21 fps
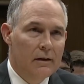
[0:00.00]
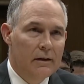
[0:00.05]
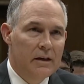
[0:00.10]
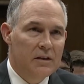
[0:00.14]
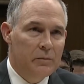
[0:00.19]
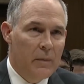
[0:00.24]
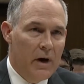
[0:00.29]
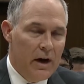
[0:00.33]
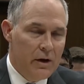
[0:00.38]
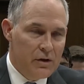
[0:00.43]

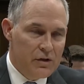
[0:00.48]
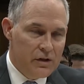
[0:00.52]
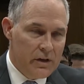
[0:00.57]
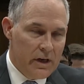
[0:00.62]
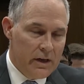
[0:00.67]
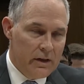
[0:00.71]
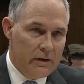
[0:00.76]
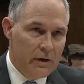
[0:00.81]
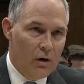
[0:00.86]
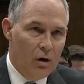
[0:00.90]
It's my
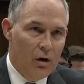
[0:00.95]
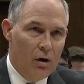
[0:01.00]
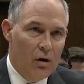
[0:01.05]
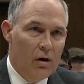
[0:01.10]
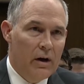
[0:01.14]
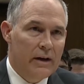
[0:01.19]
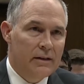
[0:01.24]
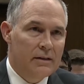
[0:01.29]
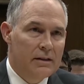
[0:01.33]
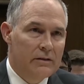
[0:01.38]
understanding that
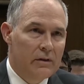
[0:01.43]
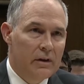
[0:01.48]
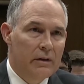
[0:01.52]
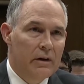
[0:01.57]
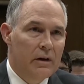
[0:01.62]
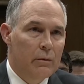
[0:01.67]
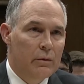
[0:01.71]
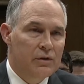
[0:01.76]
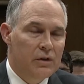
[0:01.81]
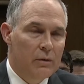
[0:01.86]
all activity
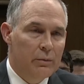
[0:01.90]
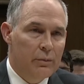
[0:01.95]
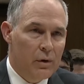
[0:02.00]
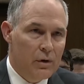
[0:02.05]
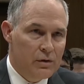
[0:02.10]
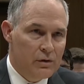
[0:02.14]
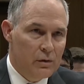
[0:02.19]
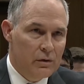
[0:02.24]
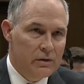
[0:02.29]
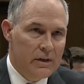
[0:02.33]
there was on
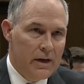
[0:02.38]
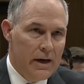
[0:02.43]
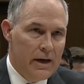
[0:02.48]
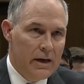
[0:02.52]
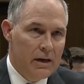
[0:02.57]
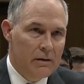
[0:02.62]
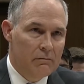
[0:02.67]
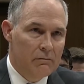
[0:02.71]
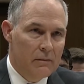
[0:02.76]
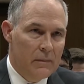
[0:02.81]
personal
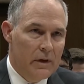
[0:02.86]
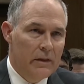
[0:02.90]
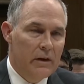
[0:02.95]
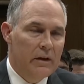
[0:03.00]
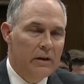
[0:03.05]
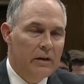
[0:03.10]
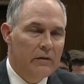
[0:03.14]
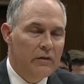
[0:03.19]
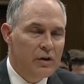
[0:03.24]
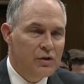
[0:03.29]
time. And
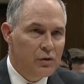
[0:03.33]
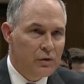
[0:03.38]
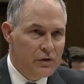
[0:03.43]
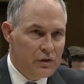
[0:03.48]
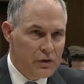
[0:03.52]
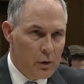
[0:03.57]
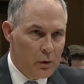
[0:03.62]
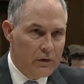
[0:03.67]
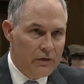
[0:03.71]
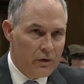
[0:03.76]
the individual
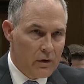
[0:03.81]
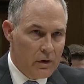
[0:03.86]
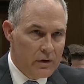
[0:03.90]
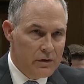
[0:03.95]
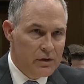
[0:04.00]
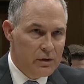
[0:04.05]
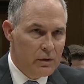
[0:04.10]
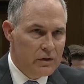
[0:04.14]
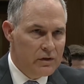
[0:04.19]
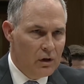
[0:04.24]
that you're
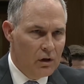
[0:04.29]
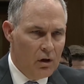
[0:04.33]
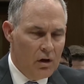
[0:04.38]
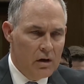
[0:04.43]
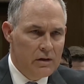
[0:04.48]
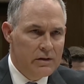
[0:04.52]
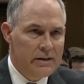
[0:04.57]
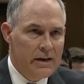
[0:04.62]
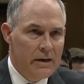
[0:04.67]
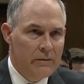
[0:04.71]
referring to is a
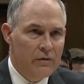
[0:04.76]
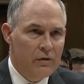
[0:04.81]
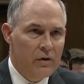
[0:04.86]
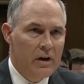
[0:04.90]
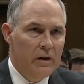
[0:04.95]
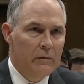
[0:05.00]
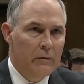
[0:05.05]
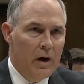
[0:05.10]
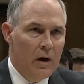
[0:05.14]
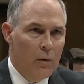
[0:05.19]
longtime
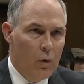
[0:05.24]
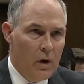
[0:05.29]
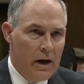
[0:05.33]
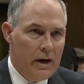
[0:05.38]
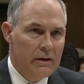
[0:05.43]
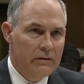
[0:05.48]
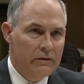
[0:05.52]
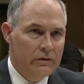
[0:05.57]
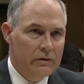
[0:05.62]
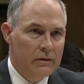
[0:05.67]
friend of my
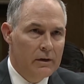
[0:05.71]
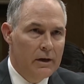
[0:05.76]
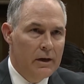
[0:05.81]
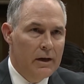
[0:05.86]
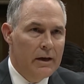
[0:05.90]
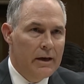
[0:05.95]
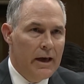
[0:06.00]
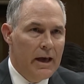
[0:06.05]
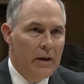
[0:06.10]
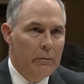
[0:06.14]
wife
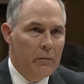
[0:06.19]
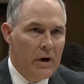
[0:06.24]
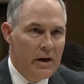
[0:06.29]
and